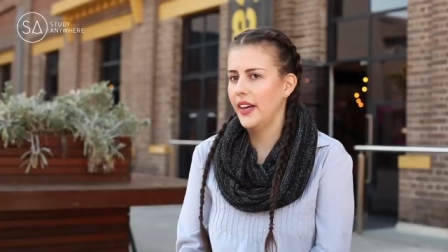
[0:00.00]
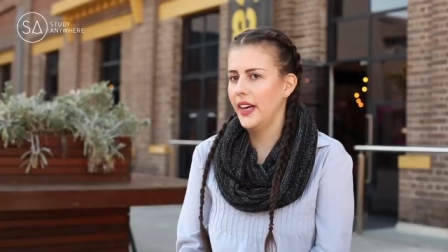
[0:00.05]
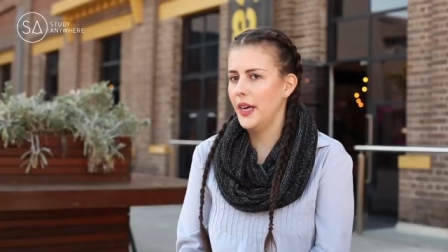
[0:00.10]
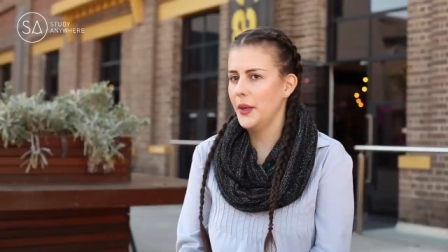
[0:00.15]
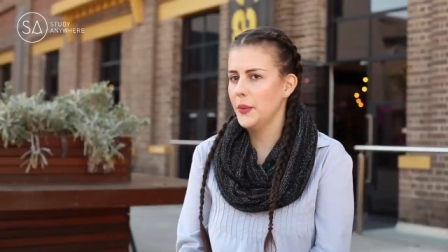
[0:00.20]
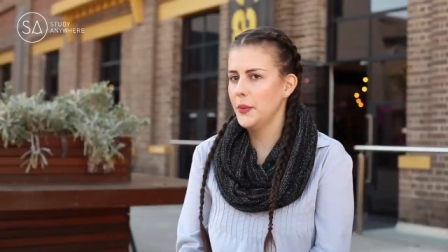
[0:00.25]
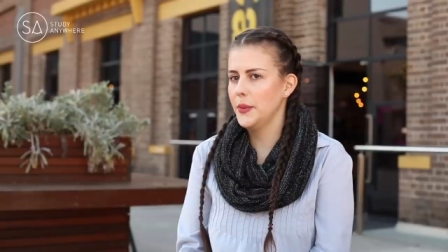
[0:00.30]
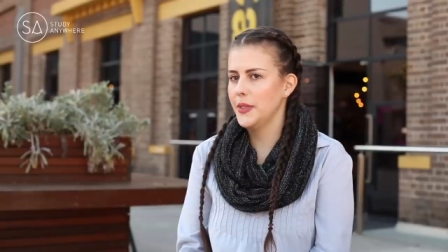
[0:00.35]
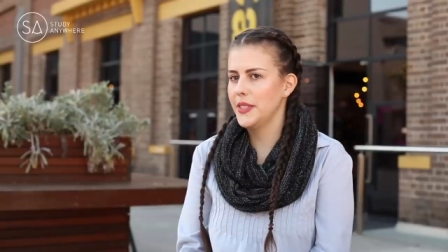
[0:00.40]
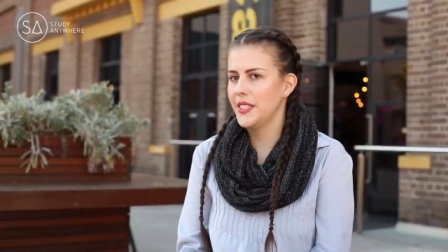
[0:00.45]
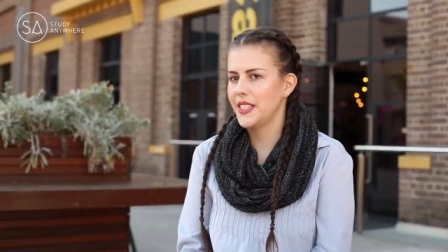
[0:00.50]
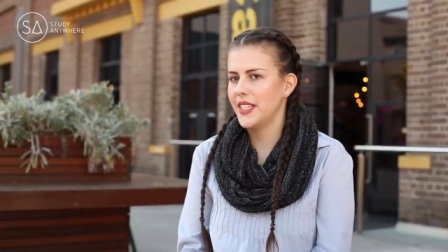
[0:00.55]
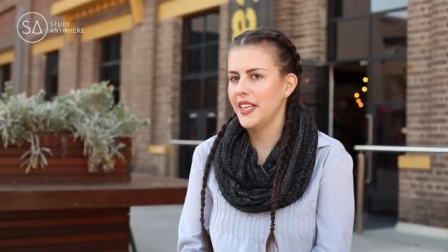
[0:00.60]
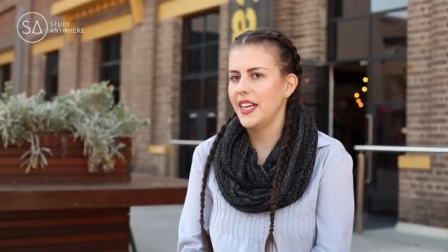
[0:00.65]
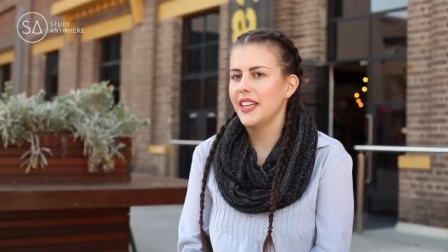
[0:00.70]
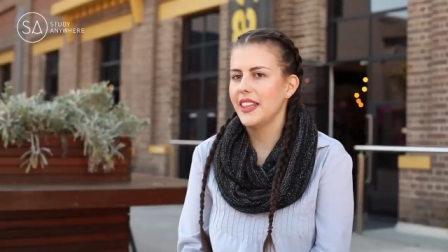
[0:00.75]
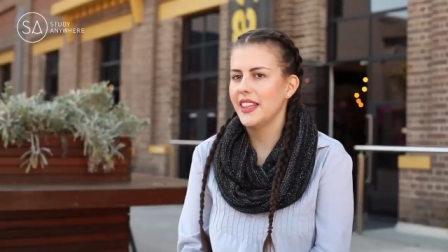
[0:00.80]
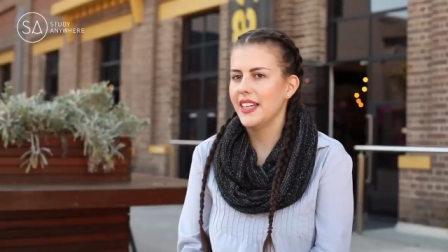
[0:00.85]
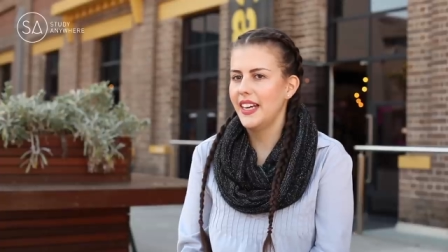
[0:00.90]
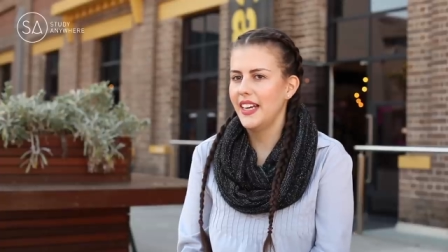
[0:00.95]
I would
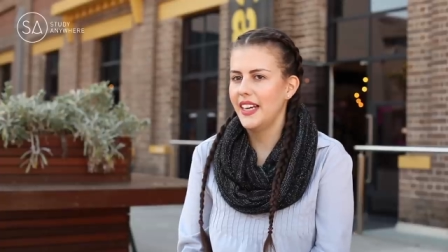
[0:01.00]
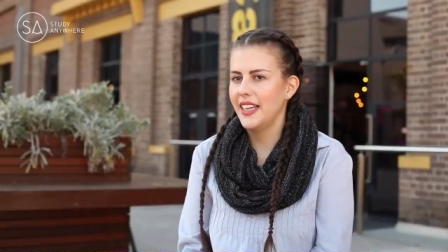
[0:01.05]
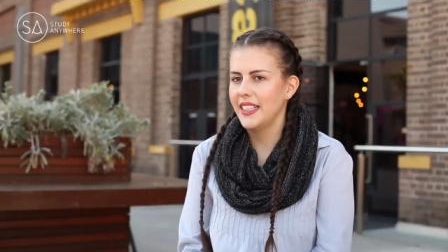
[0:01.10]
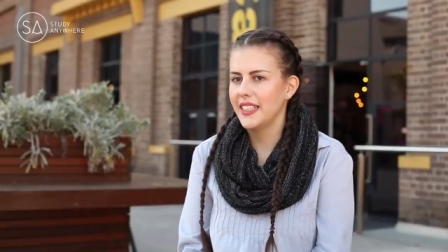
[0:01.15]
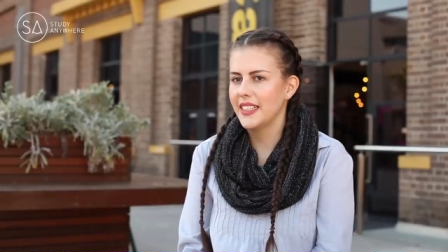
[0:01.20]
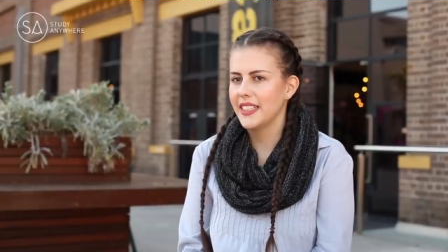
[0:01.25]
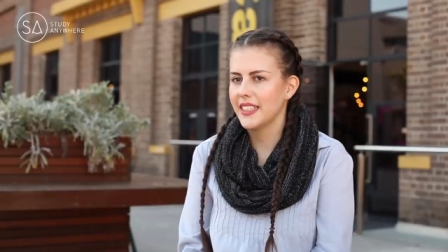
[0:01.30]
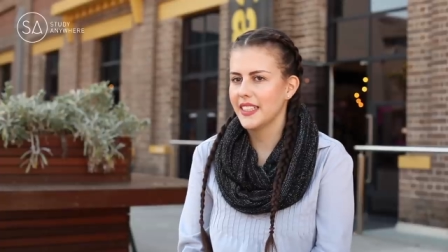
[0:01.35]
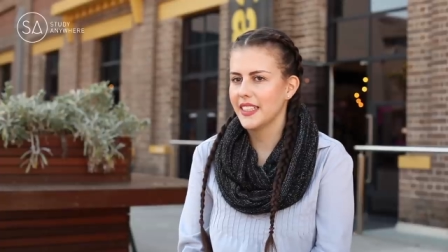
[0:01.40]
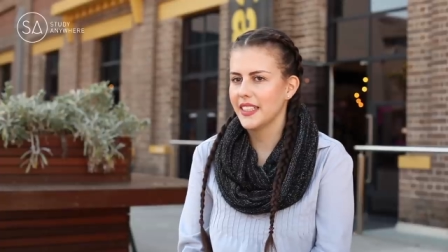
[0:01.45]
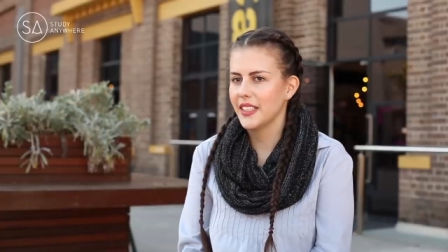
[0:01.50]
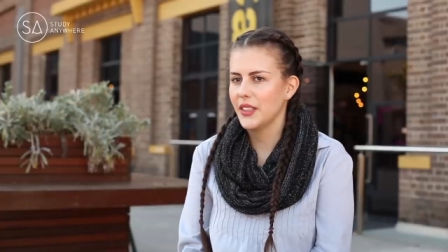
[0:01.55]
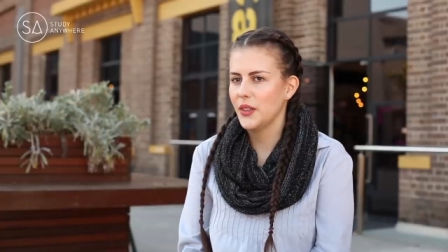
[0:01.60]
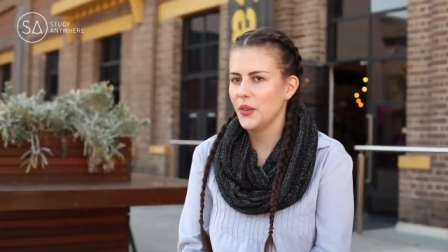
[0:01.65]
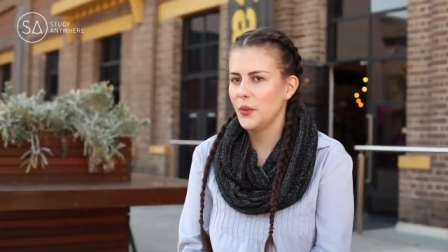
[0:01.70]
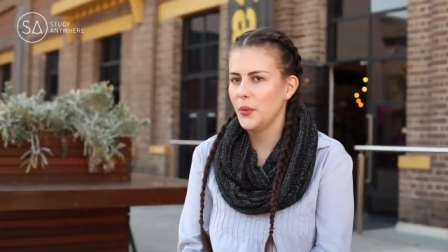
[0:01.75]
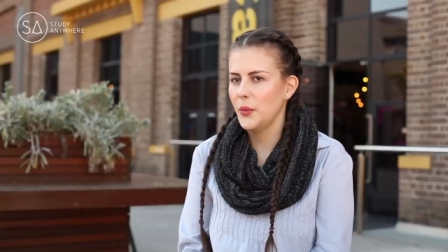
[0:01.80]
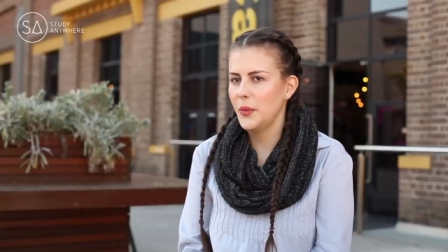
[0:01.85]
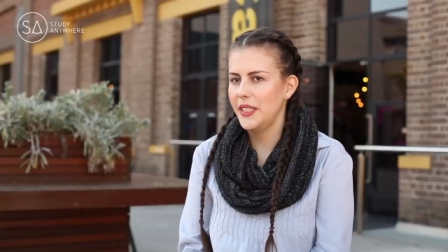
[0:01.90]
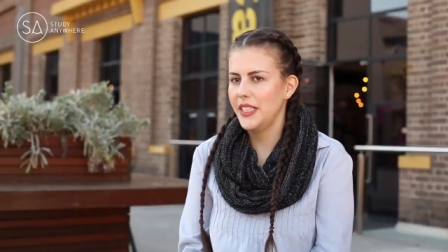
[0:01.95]
say that
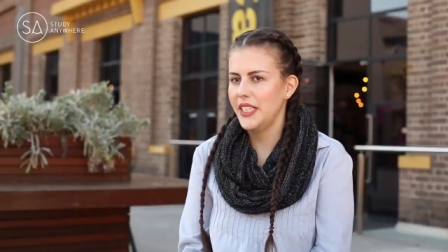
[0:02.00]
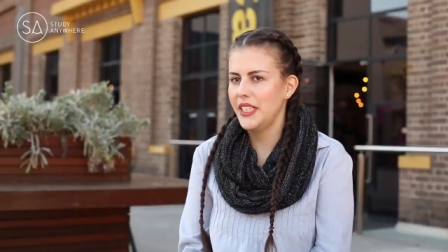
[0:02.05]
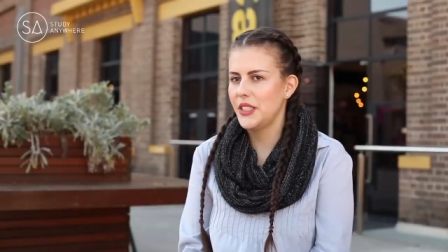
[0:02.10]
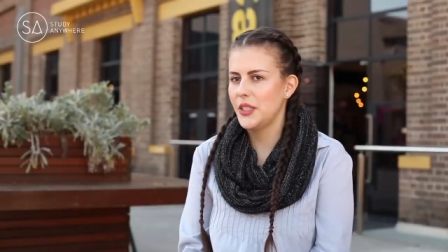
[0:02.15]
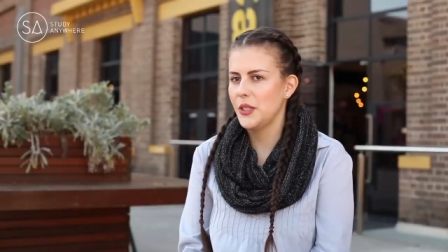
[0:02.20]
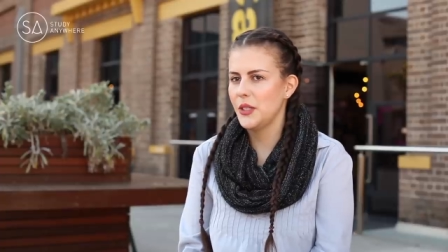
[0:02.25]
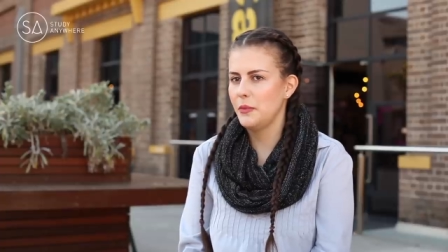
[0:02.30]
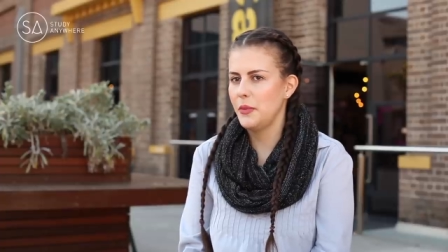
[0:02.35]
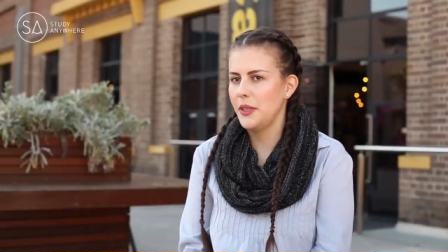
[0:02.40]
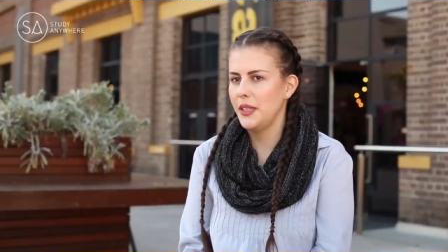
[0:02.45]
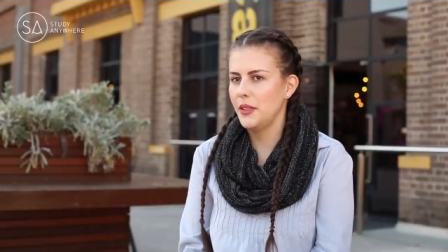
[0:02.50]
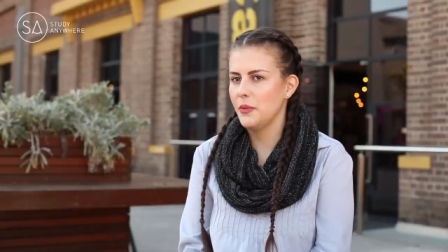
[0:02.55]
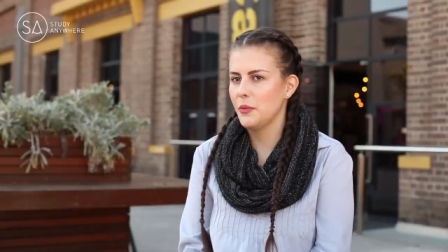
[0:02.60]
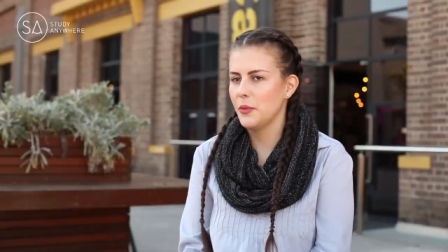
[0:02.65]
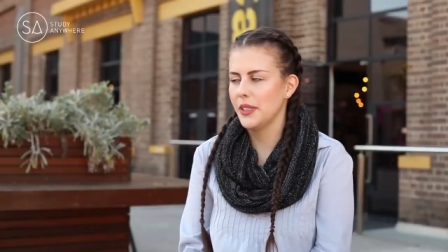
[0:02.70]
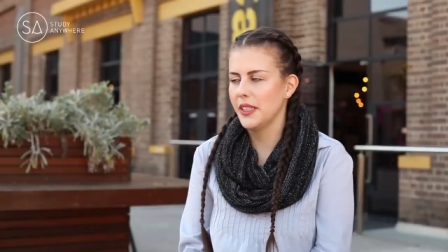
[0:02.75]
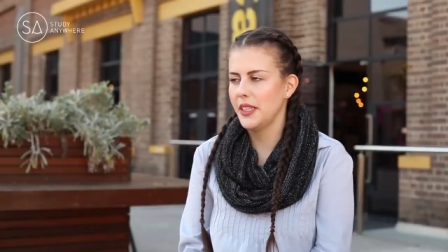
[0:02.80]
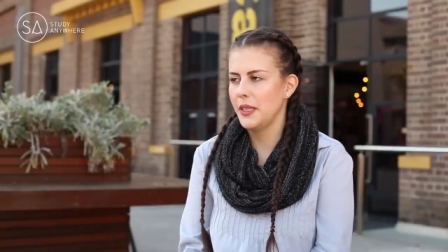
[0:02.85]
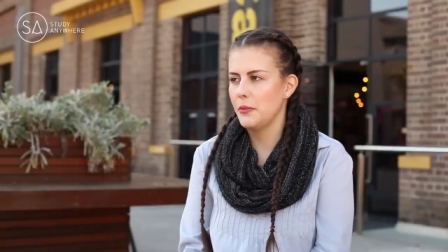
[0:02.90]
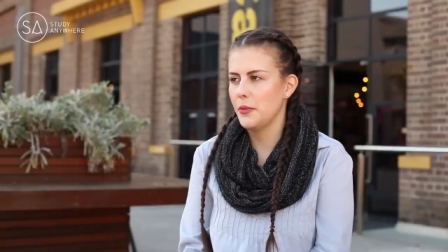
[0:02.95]
we need to be
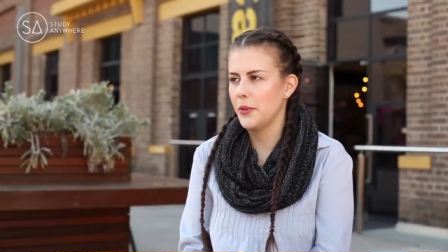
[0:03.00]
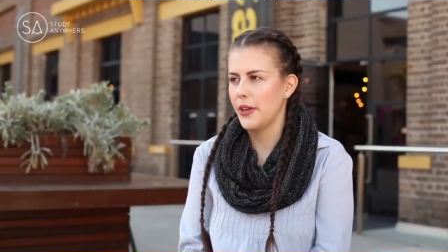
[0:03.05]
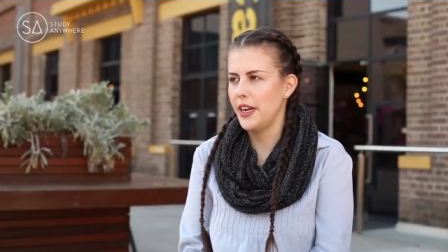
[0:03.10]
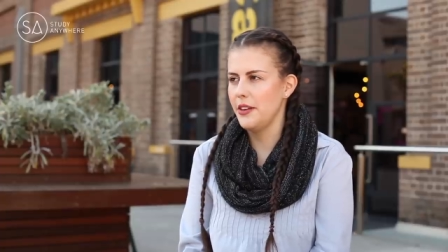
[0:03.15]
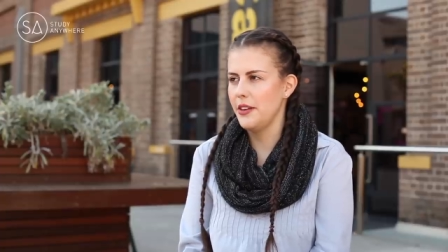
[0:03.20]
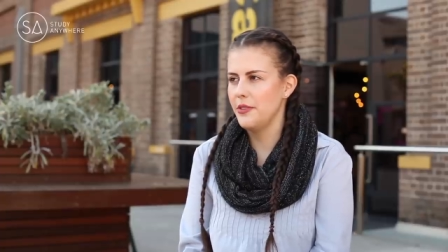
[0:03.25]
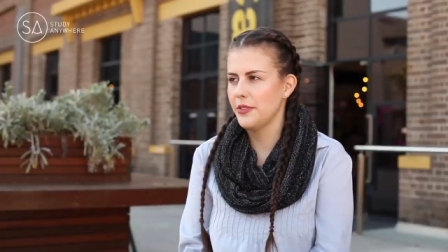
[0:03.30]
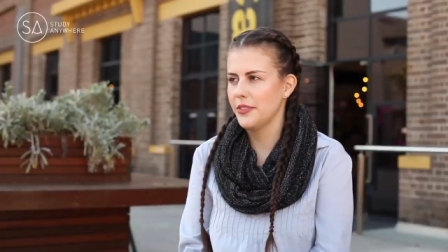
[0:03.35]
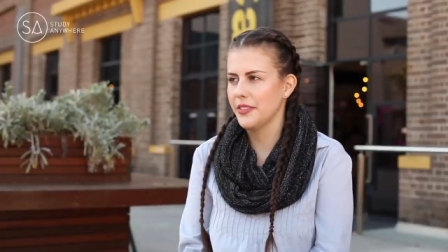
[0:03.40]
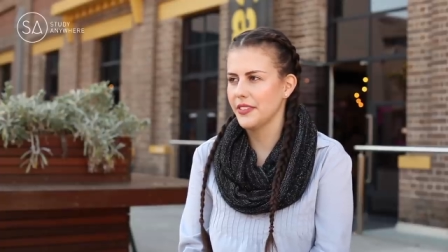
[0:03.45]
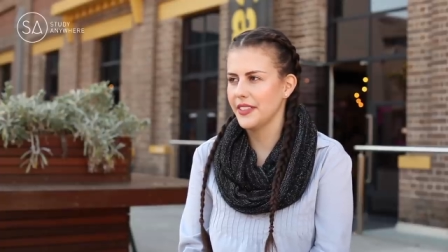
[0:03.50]
really brave